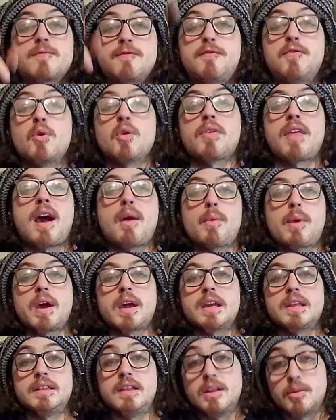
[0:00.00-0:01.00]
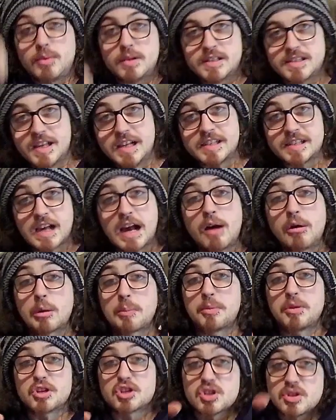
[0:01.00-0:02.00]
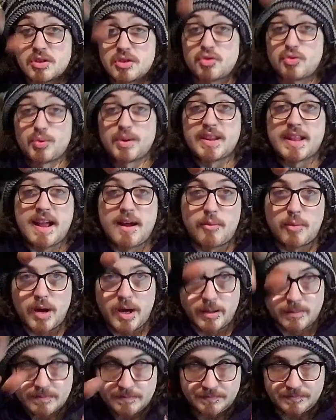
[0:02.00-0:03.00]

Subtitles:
4 that way, and the other one says, I want to push 3 that way.